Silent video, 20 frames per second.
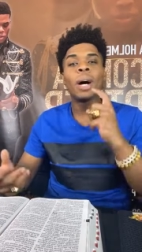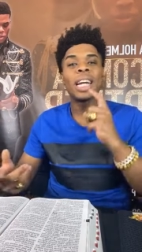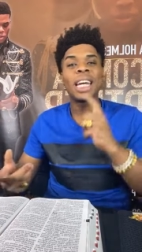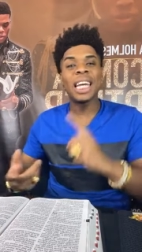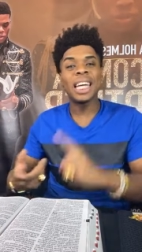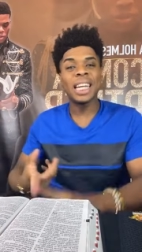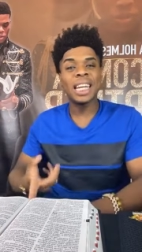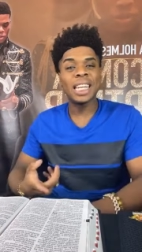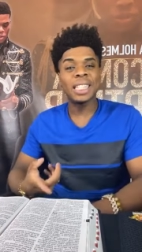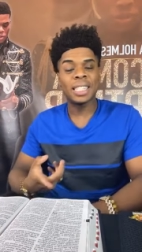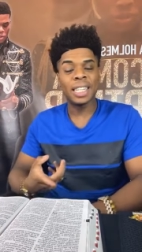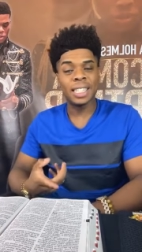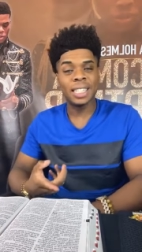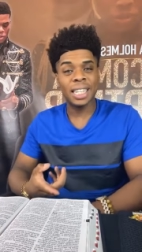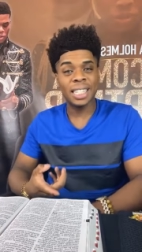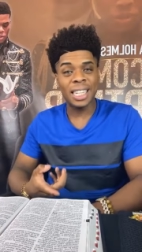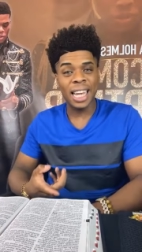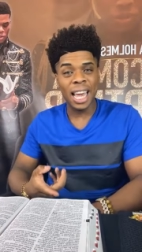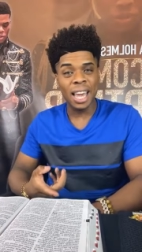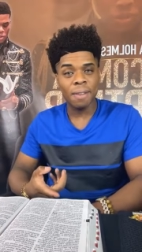one, he listened
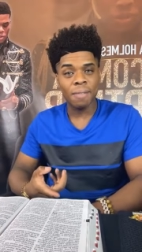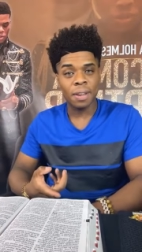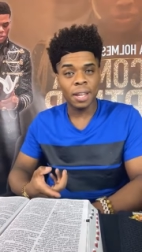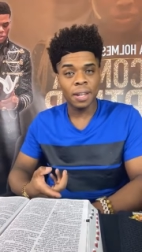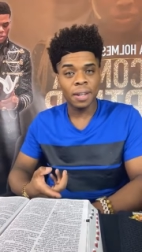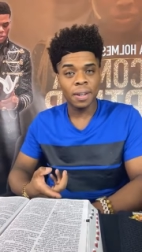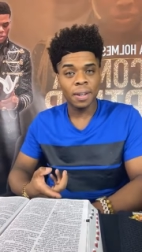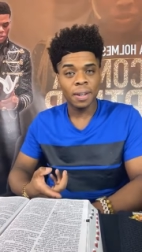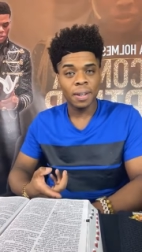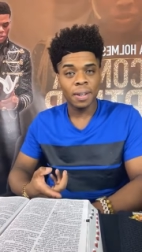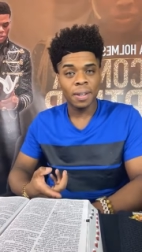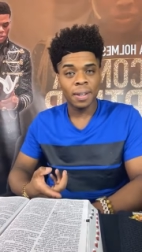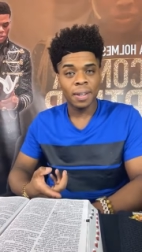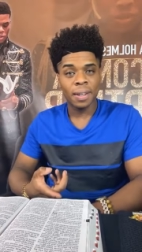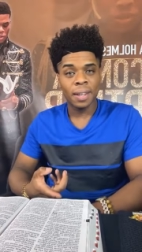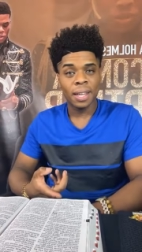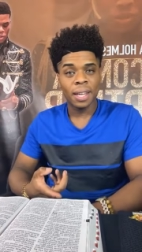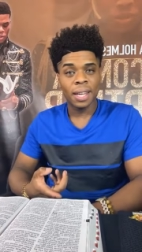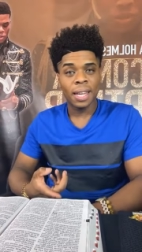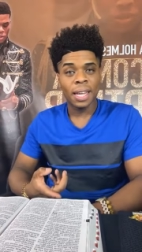to David.
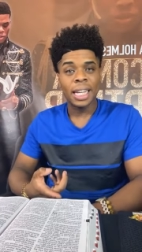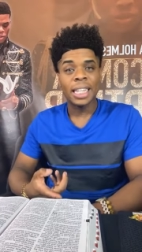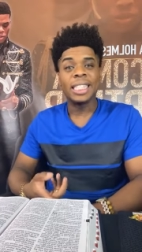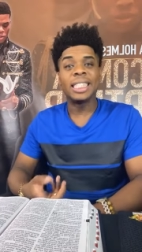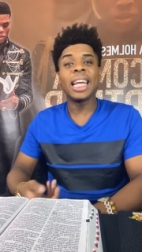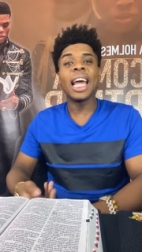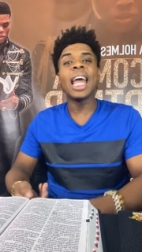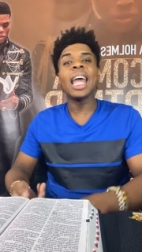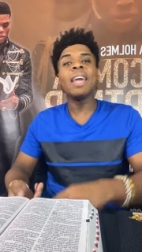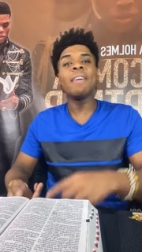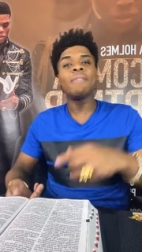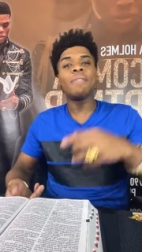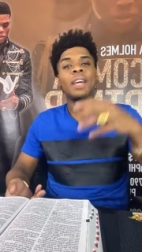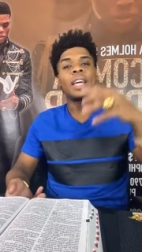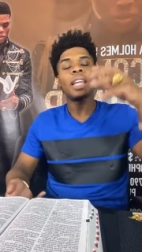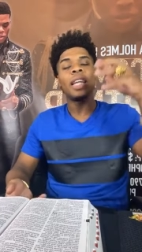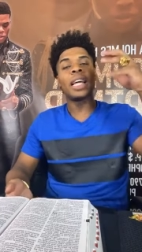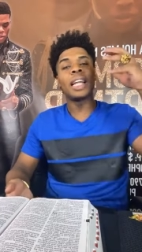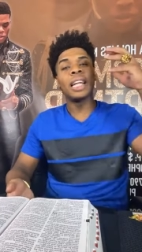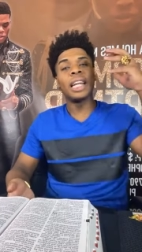
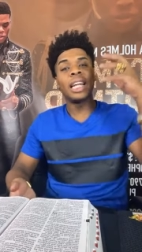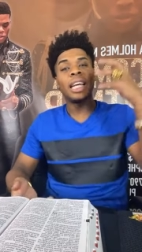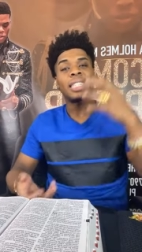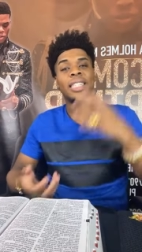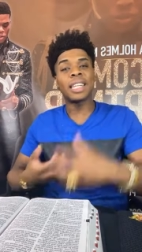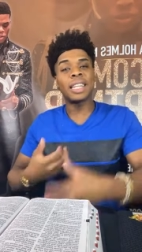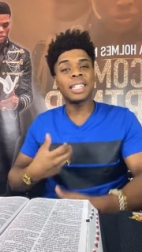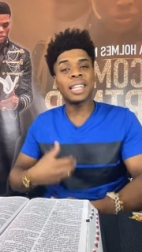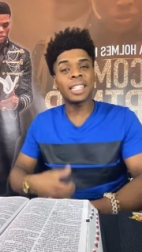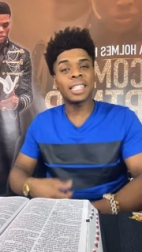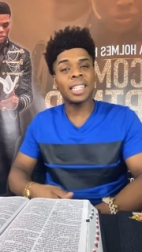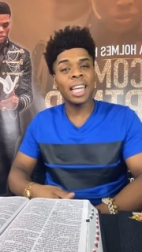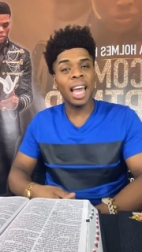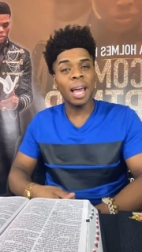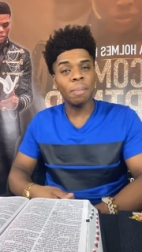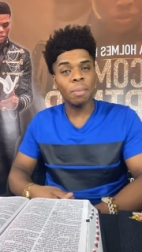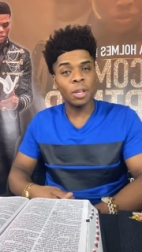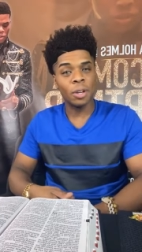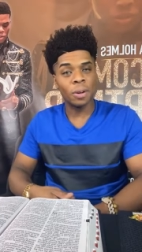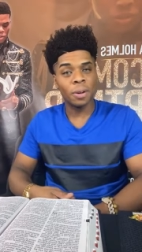David listened to
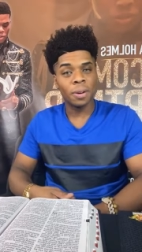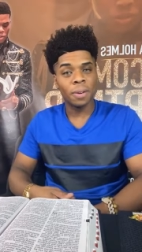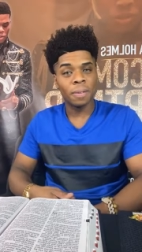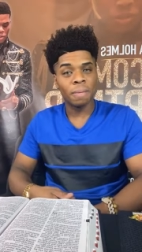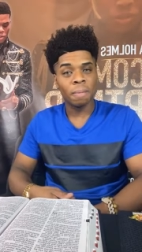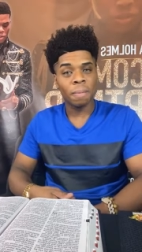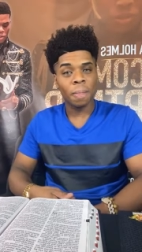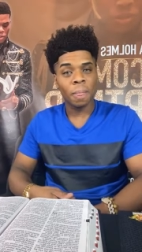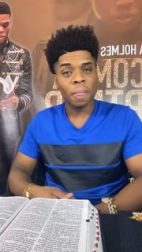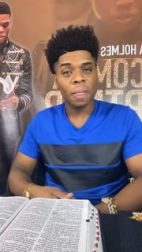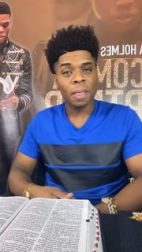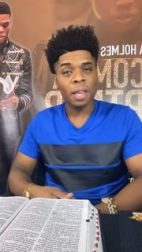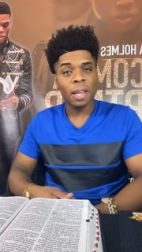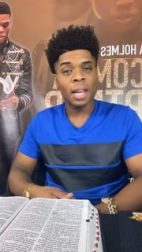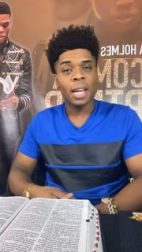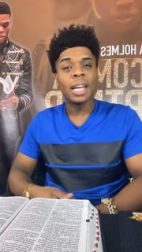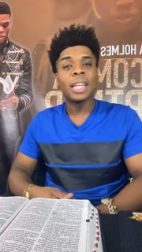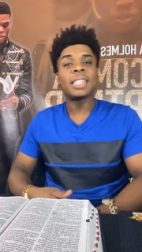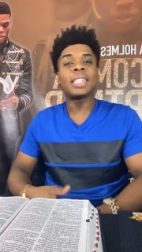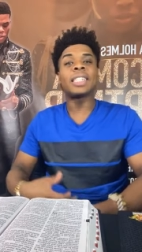Samuel.
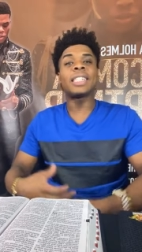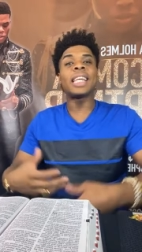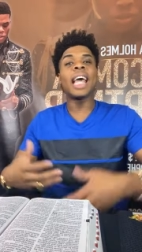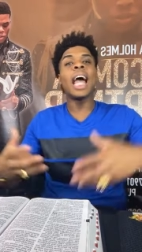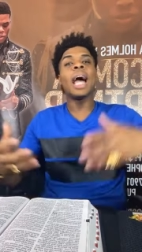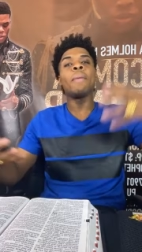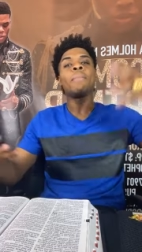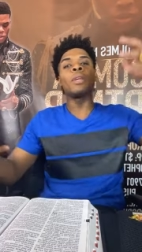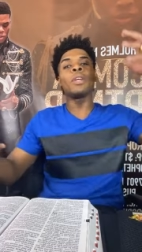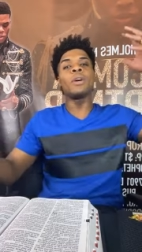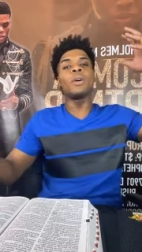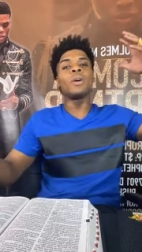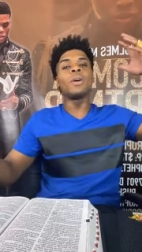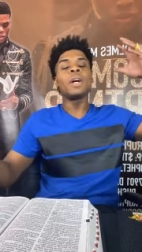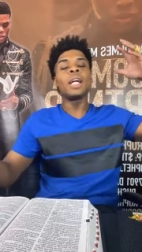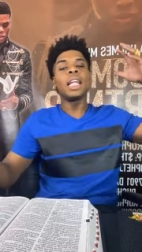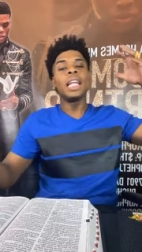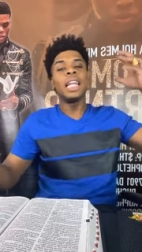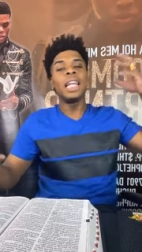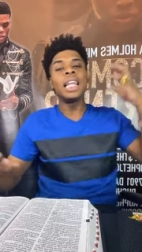
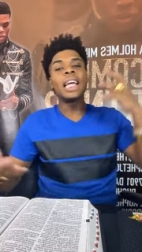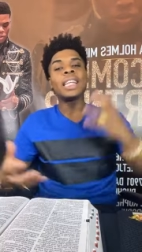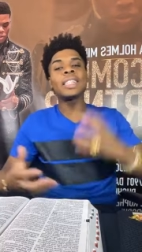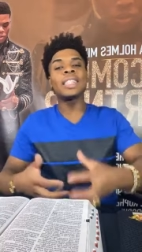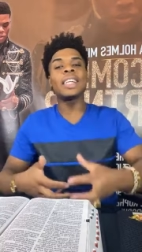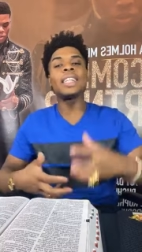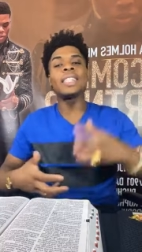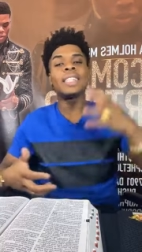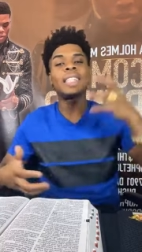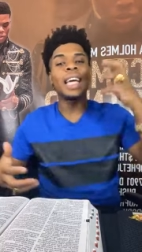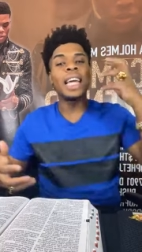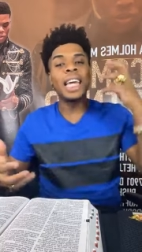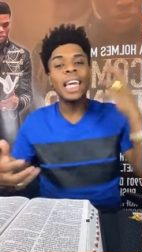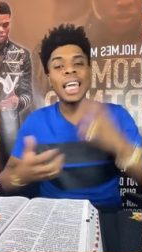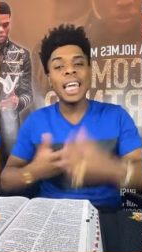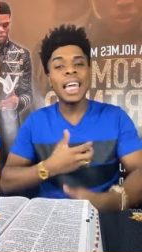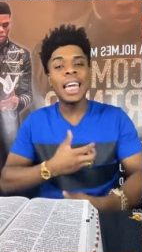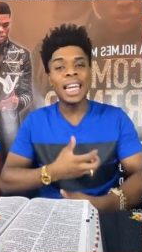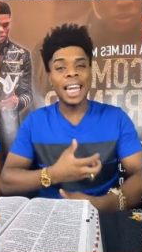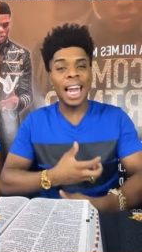Samuel listened to
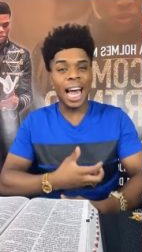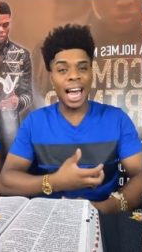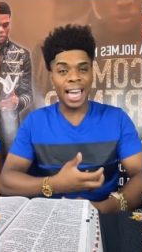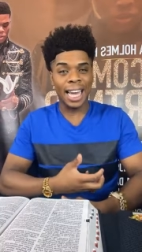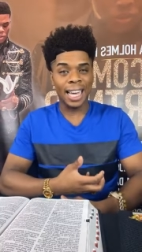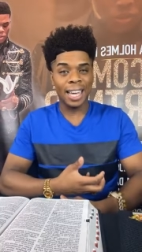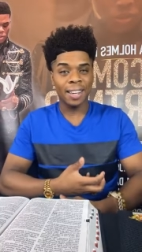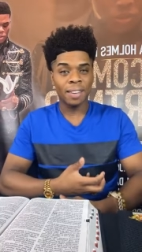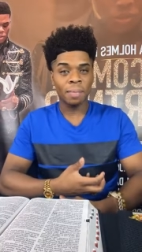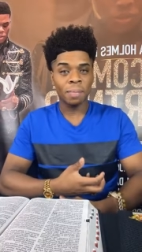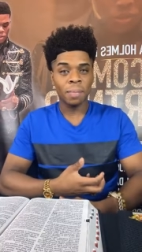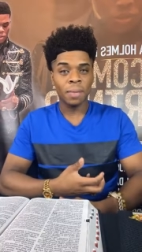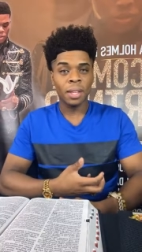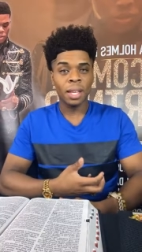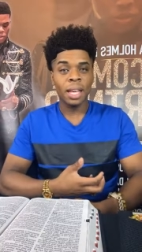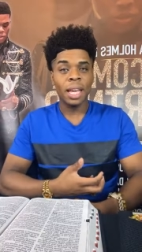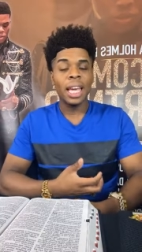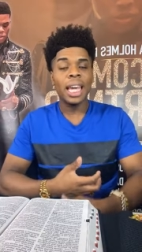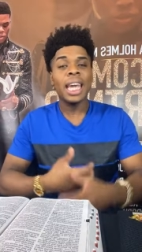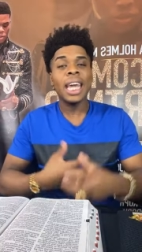Eli.
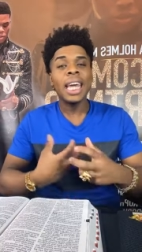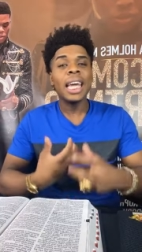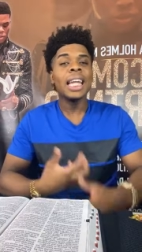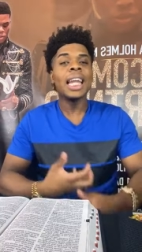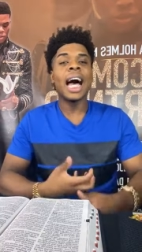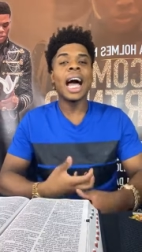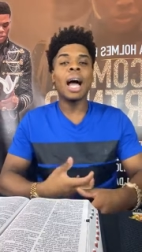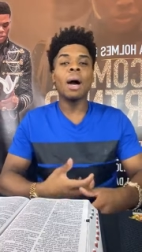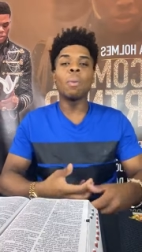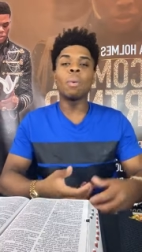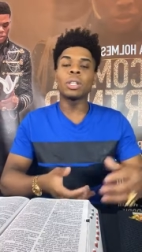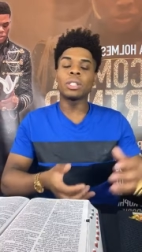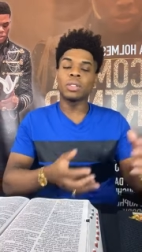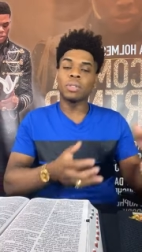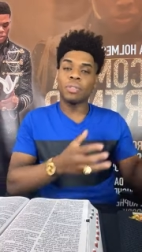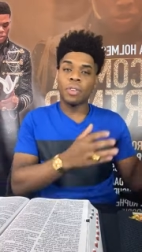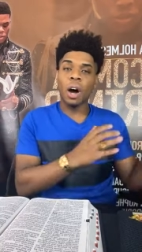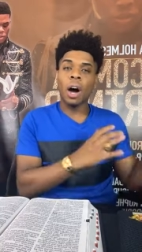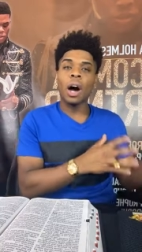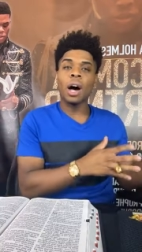Eli was
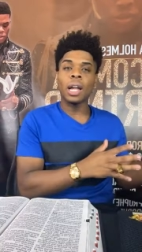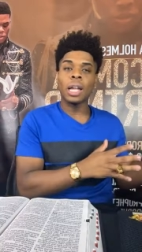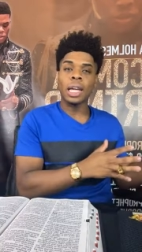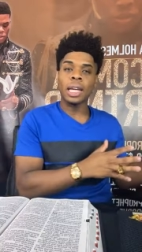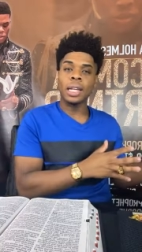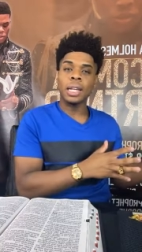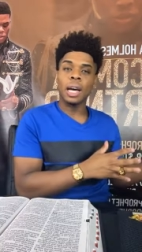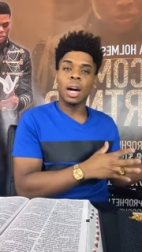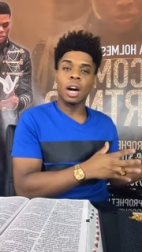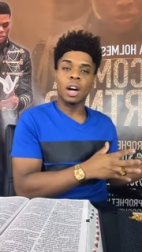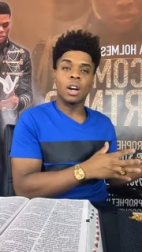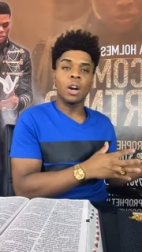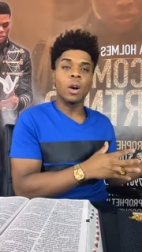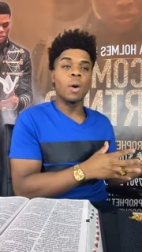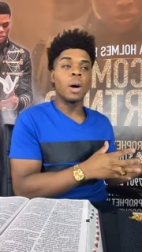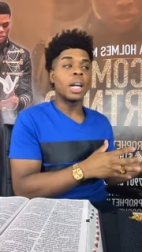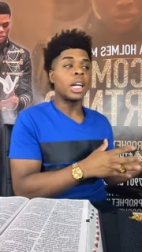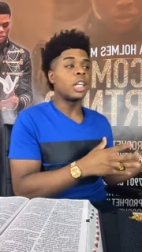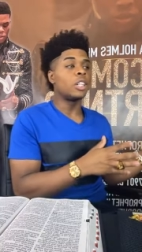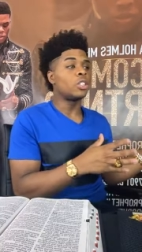fallen
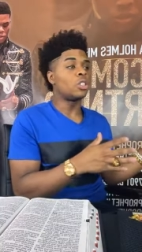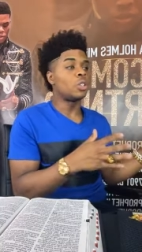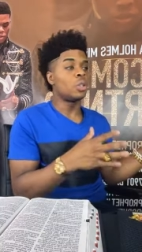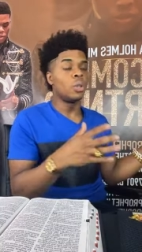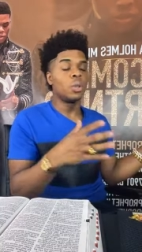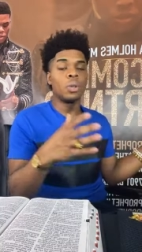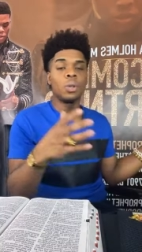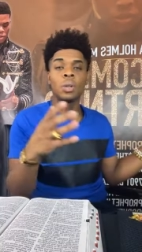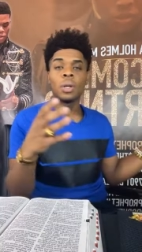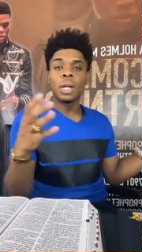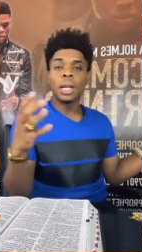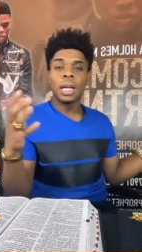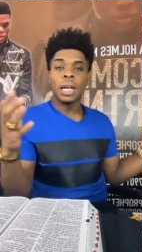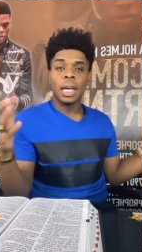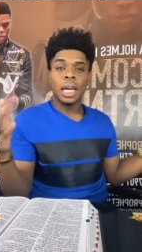according to